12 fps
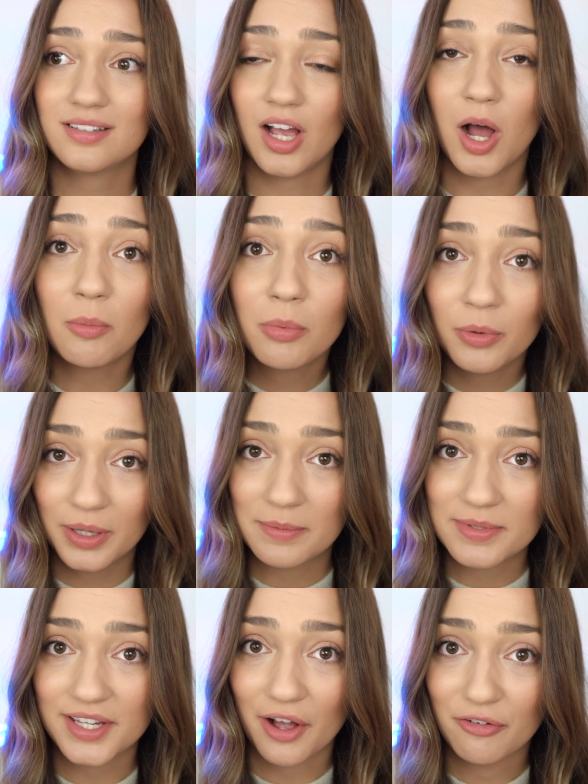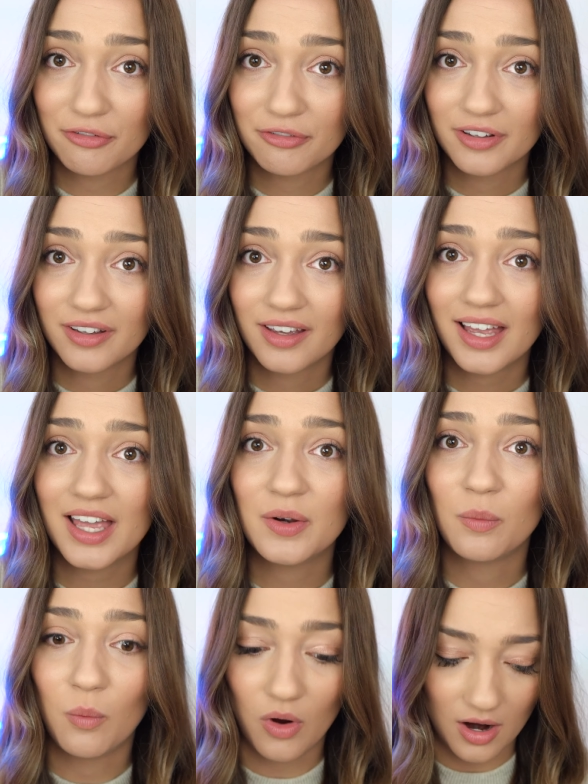humbled Himself
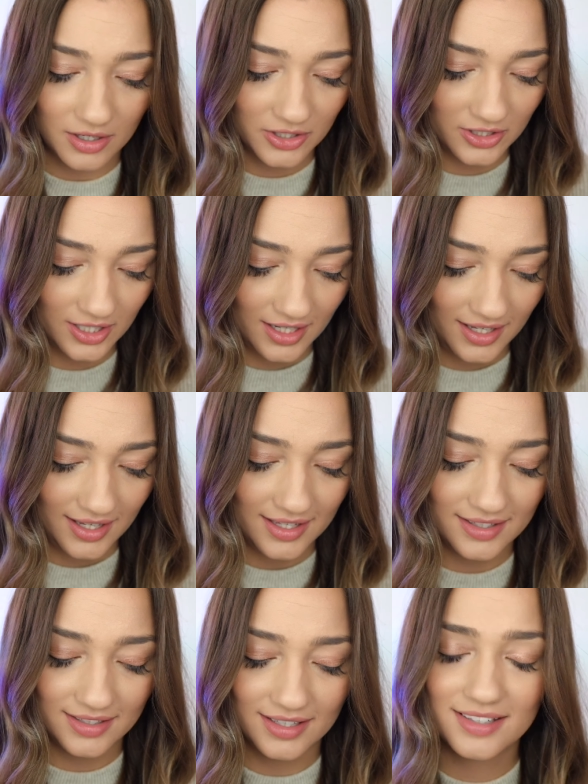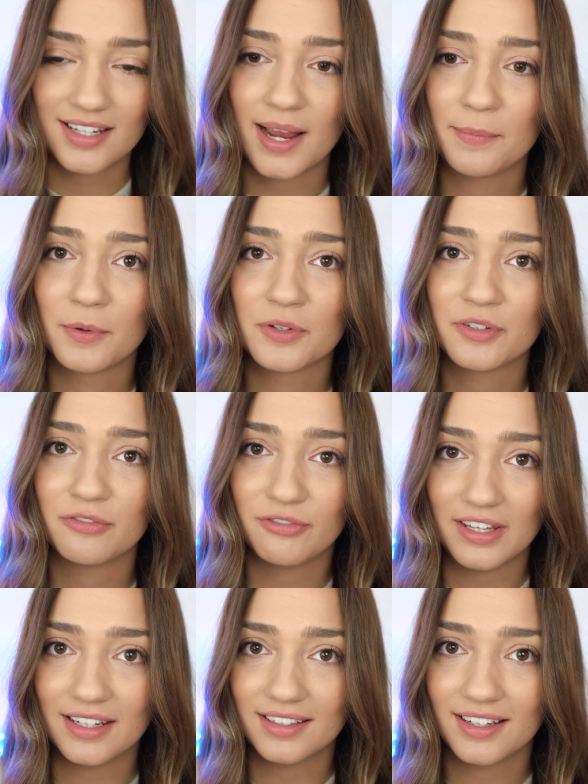and washed His disciples'
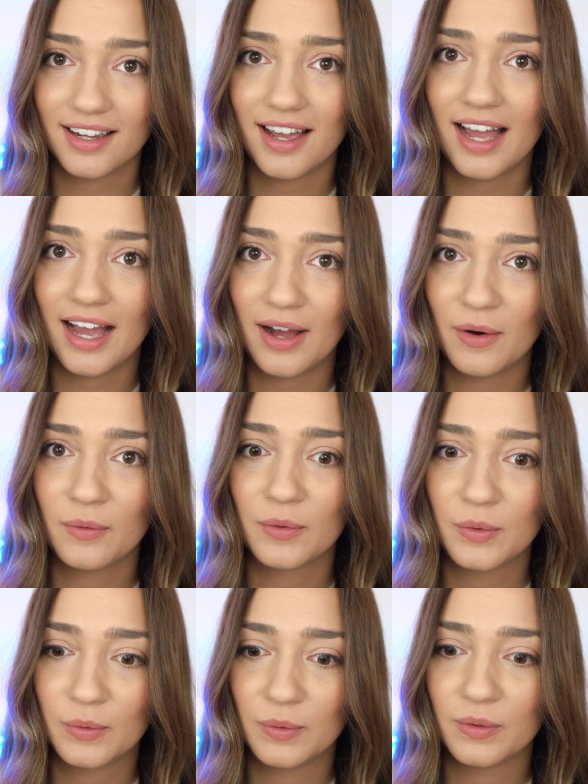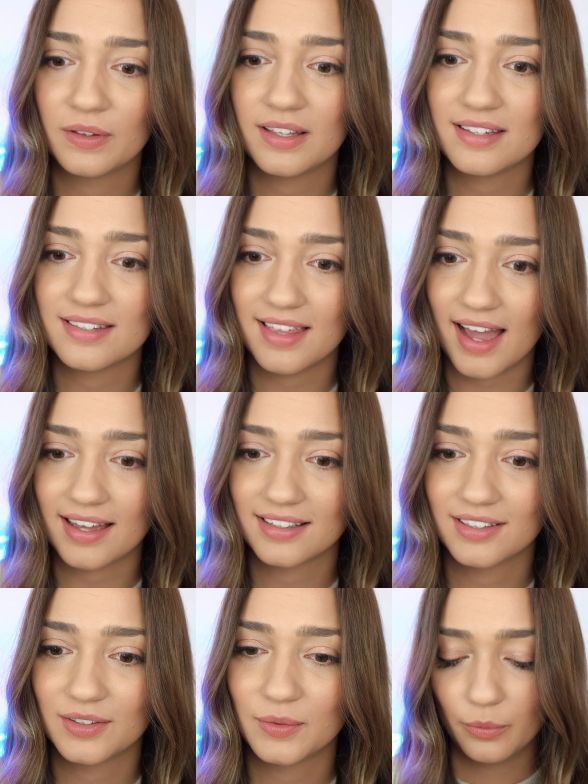feet. How cool is that?
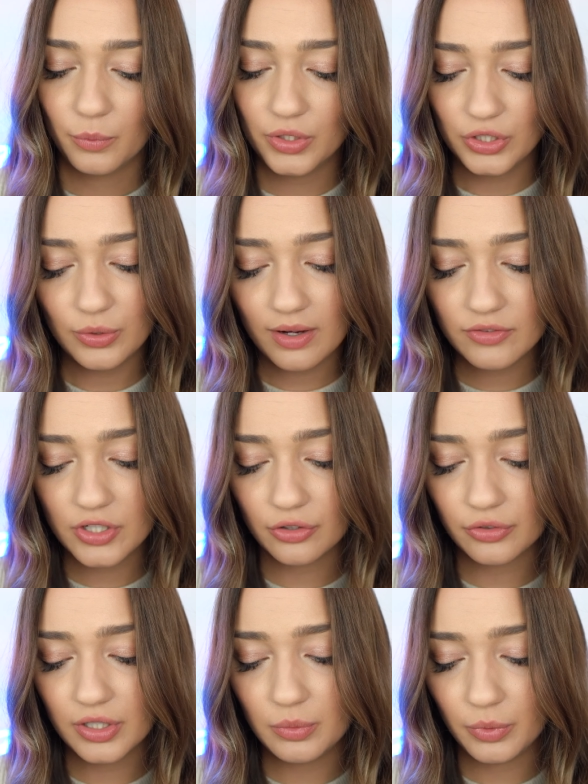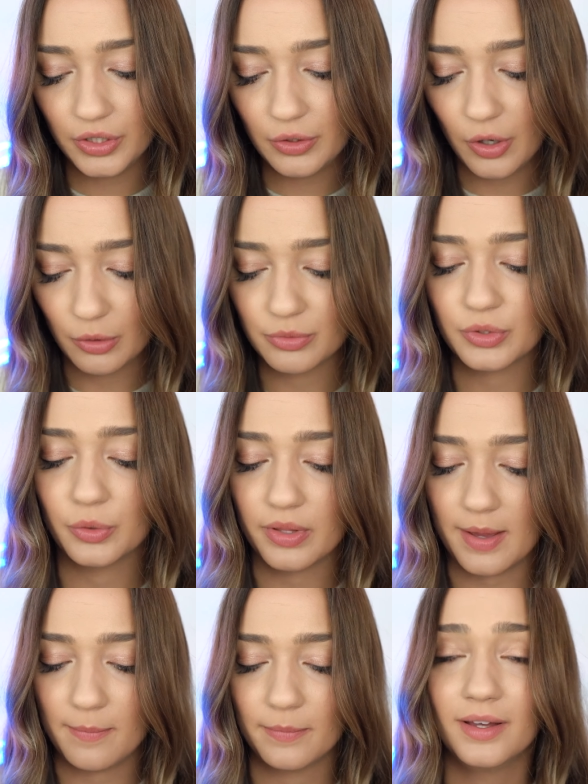When you have children, will you homeschool
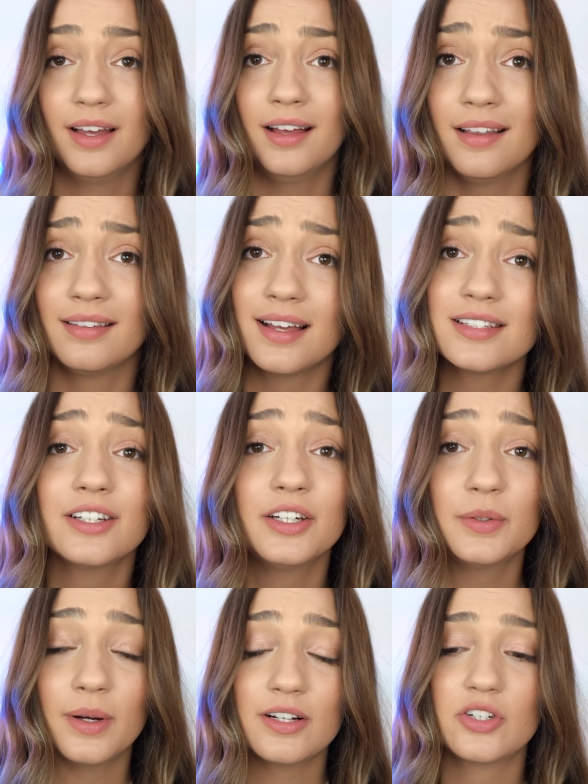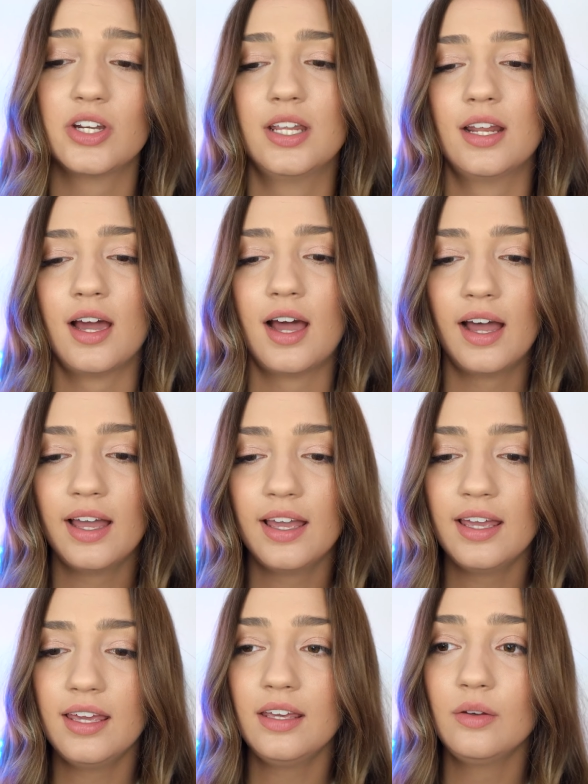them? That's a good question.
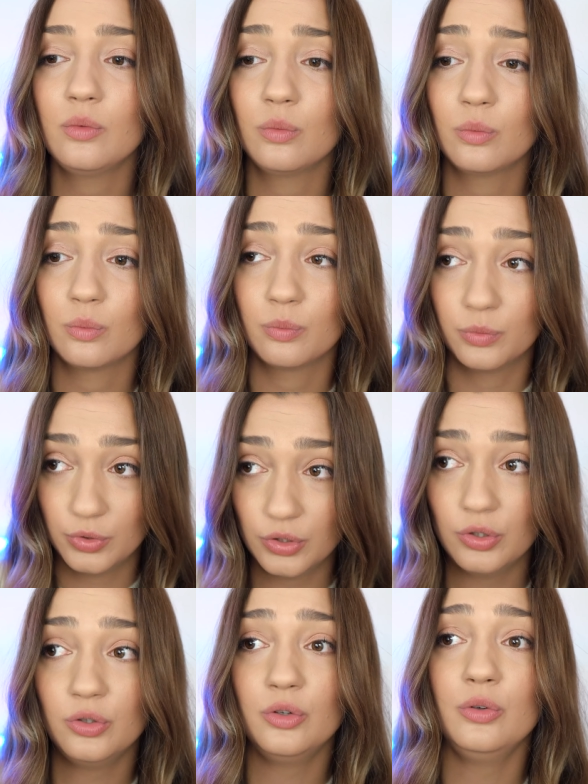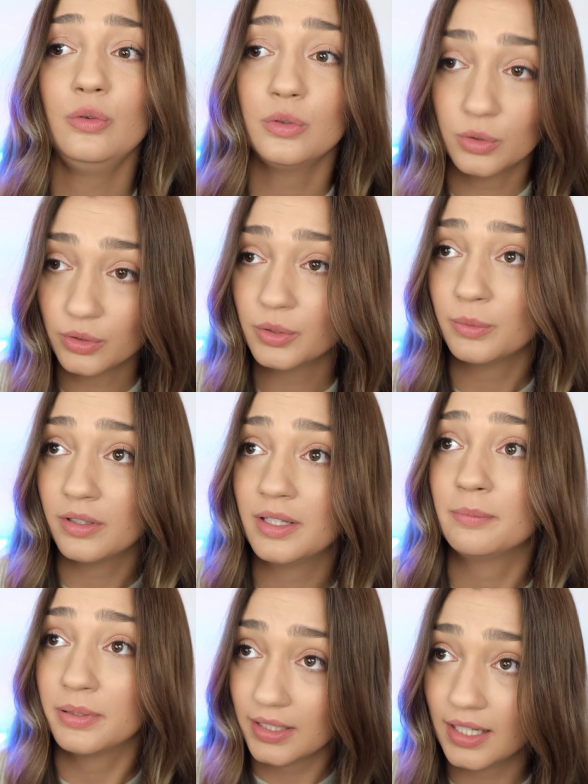I do, Lord
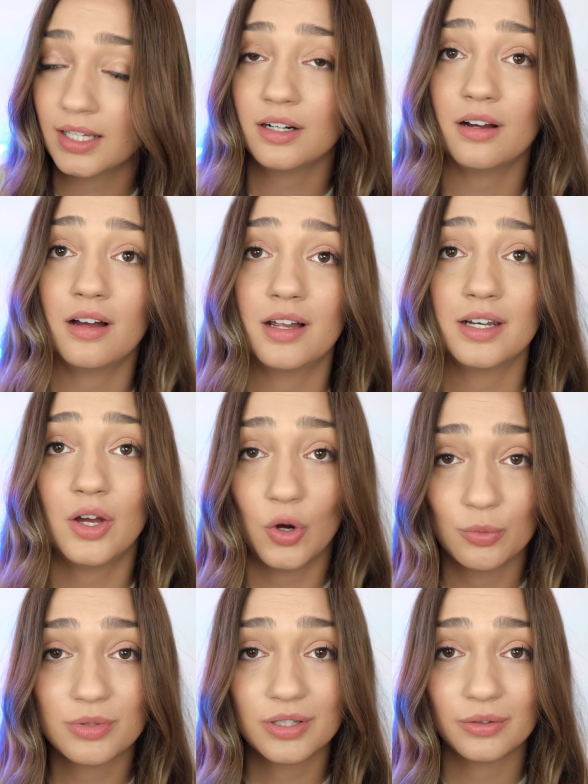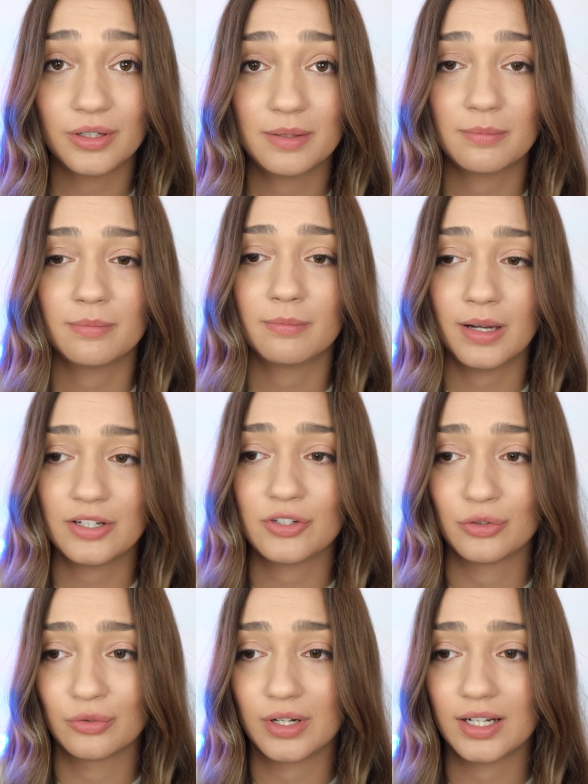willing, plan on homeschooling my
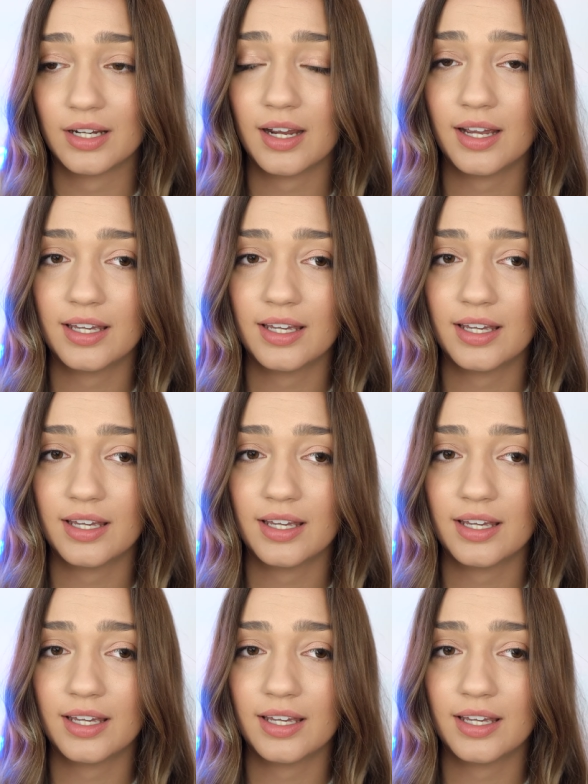children.